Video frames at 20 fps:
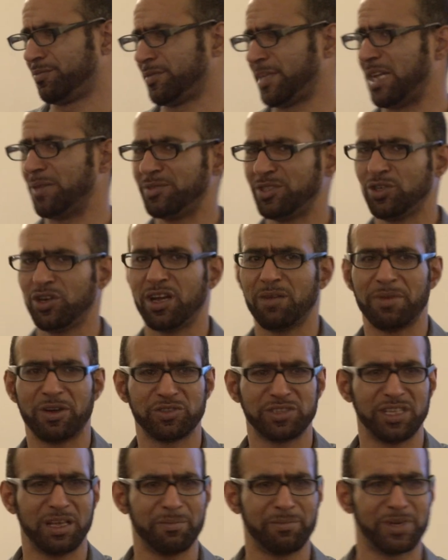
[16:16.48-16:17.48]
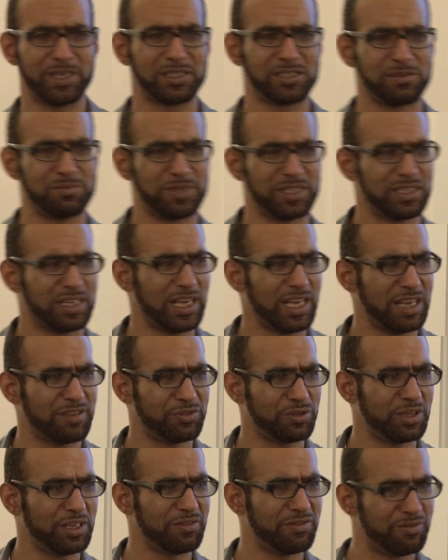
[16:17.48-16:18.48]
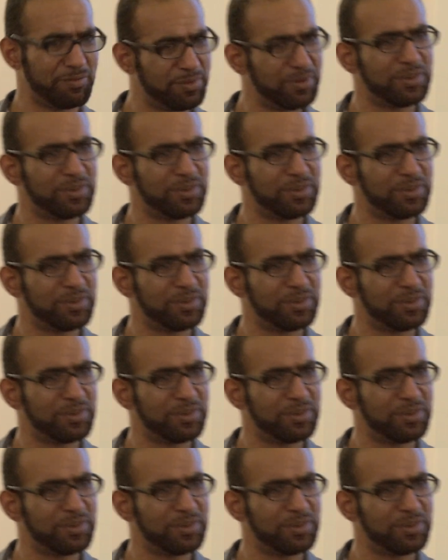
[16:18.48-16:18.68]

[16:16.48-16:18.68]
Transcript: I'm sorry about numbers, but I have to give